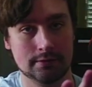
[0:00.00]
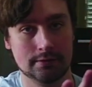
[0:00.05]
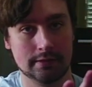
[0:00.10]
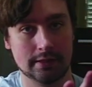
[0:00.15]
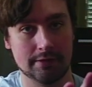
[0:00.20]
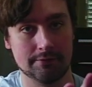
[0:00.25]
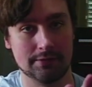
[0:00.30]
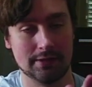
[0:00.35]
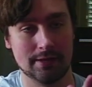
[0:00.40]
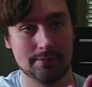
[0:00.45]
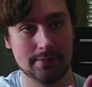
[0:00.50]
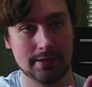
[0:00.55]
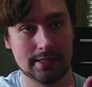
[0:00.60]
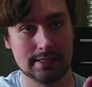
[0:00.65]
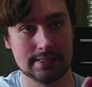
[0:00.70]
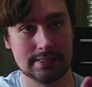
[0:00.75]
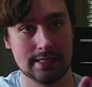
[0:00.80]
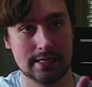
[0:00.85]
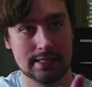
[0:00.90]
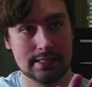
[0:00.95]
if that makes
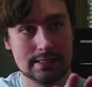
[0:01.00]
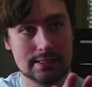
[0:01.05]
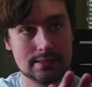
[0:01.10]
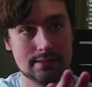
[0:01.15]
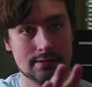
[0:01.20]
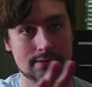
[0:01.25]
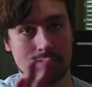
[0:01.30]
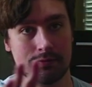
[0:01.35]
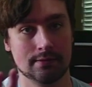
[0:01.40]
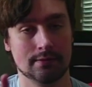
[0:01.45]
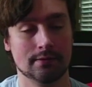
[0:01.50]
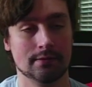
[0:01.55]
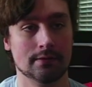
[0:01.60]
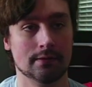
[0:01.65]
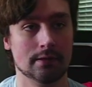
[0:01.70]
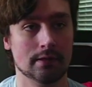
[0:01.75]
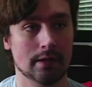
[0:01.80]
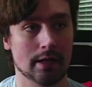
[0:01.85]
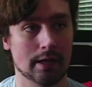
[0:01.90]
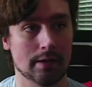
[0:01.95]
sense.
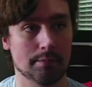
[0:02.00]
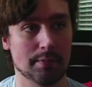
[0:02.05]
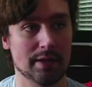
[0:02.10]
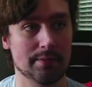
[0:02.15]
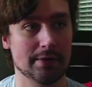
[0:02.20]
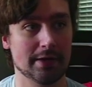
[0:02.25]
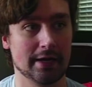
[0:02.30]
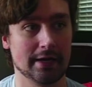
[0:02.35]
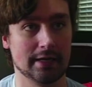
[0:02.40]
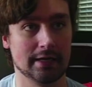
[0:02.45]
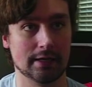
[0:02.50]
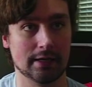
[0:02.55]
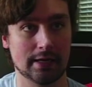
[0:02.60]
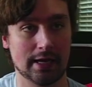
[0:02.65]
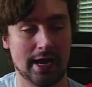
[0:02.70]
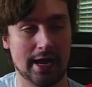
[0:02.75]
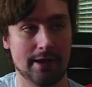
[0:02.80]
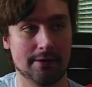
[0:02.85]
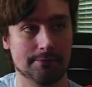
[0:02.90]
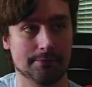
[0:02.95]
And maybe I could
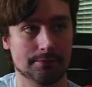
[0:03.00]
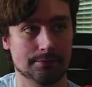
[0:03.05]
have